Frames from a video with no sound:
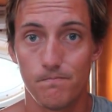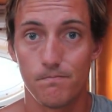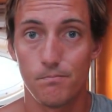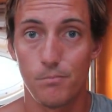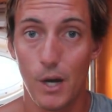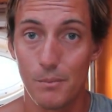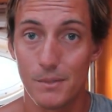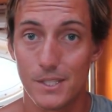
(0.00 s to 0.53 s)

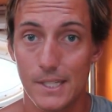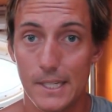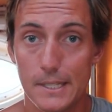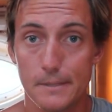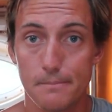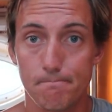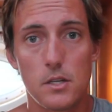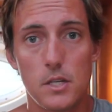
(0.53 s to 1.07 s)
by mistake.
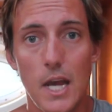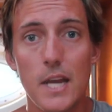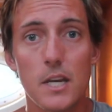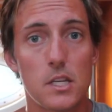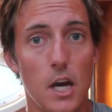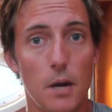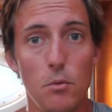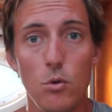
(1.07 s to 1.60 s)
Take
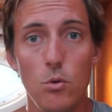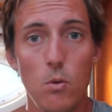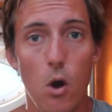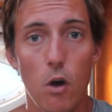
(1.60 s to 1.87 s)
double